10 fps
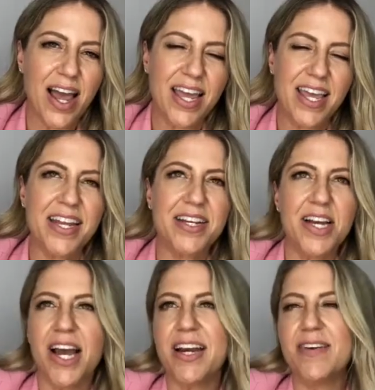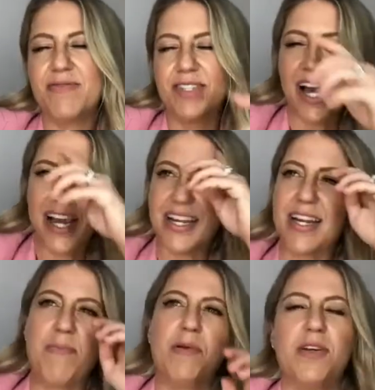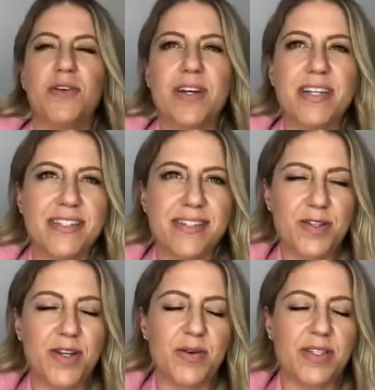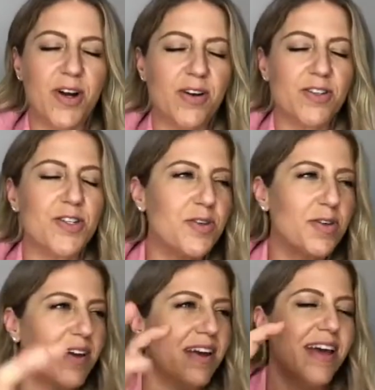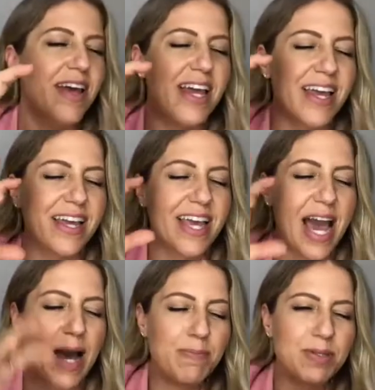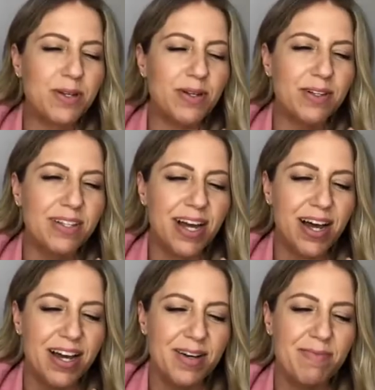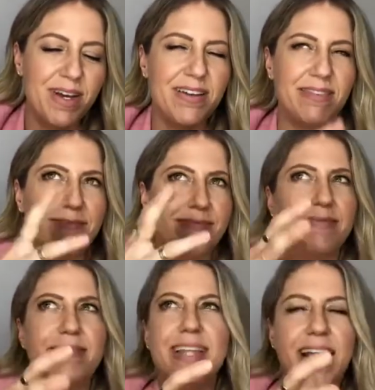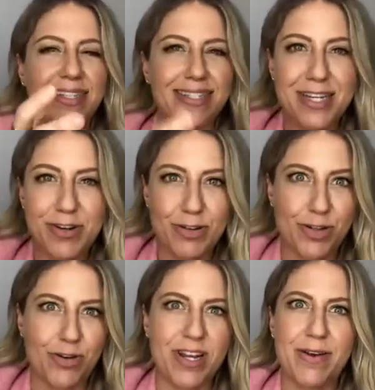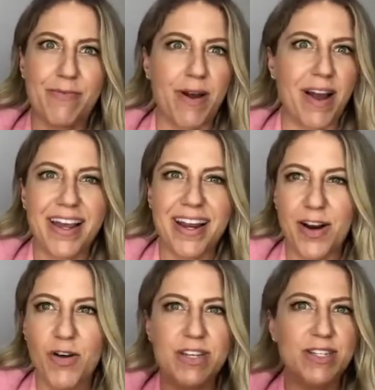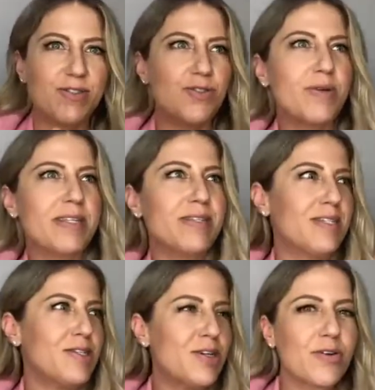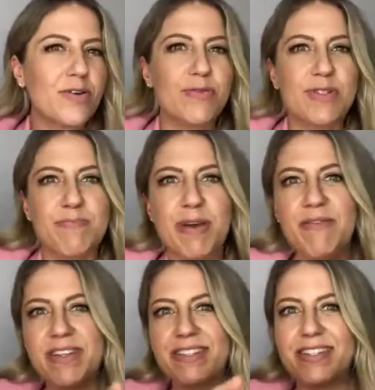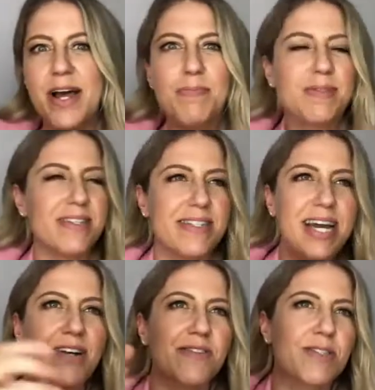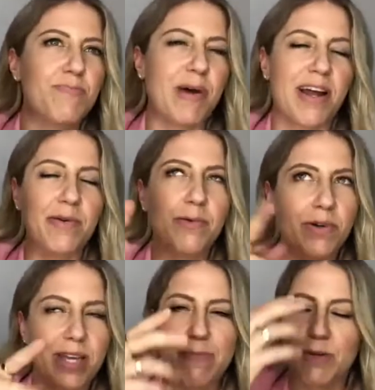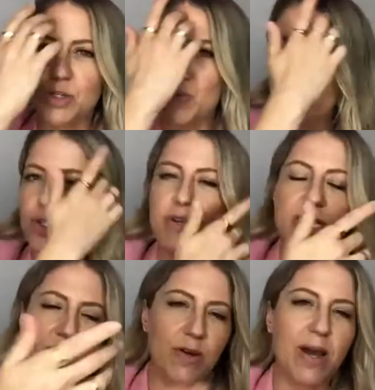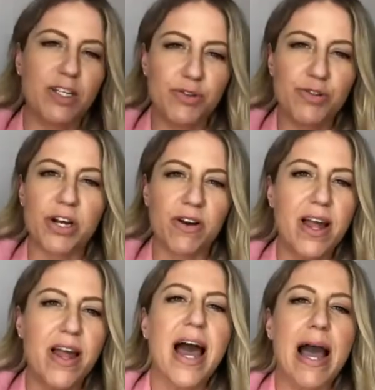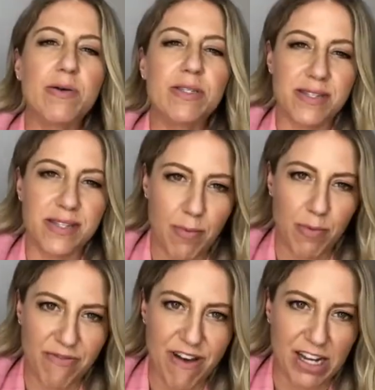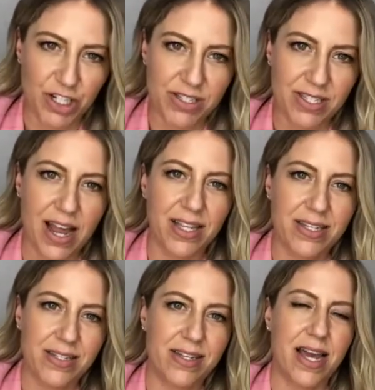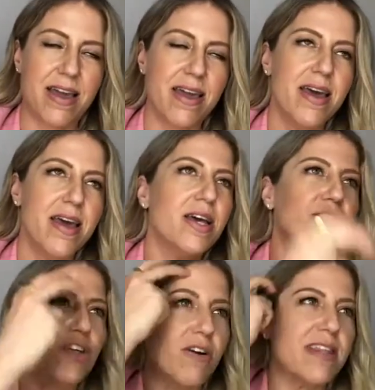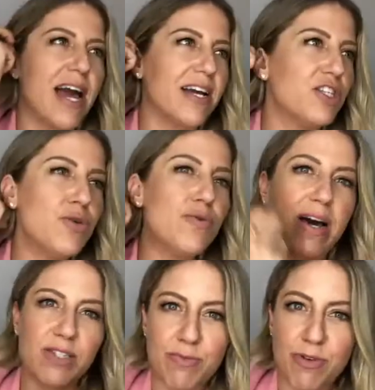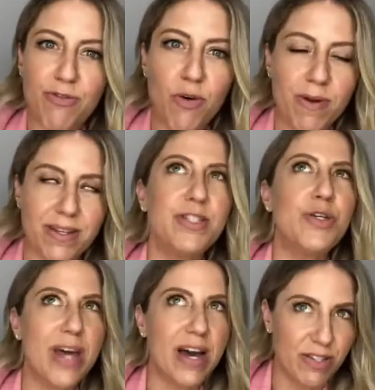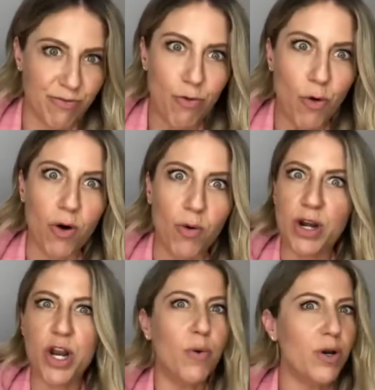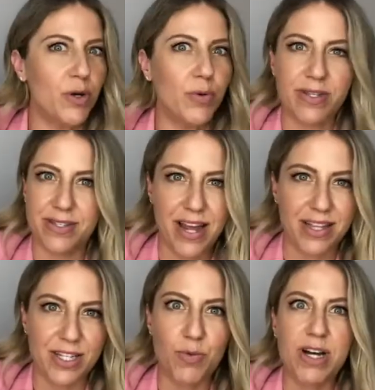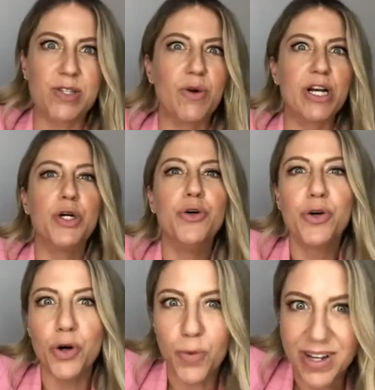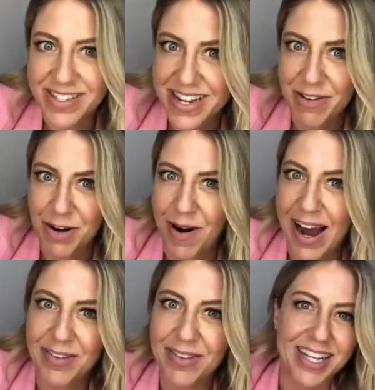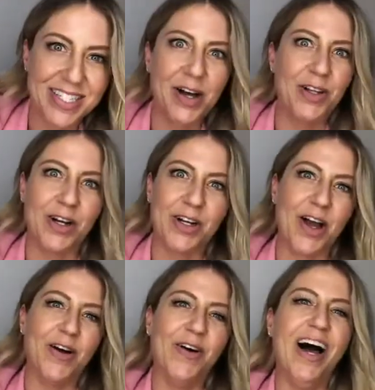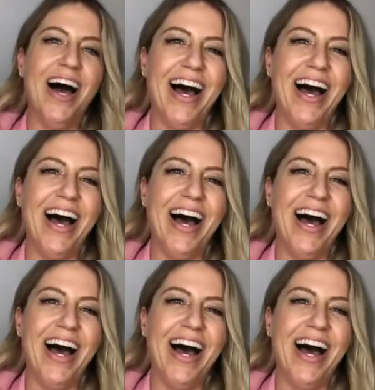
I can kind of tighten it up a little because, it's hard to encapsulate a 19-year journey, right? And all these twists and turns and pivots and ups and downs, but I will keep it short and sweet. So as you shared, I was a celebrity fashion stylist. I started that in 2004 when no one knew what a stylist was, when Google wasn't even around. That's how long ago.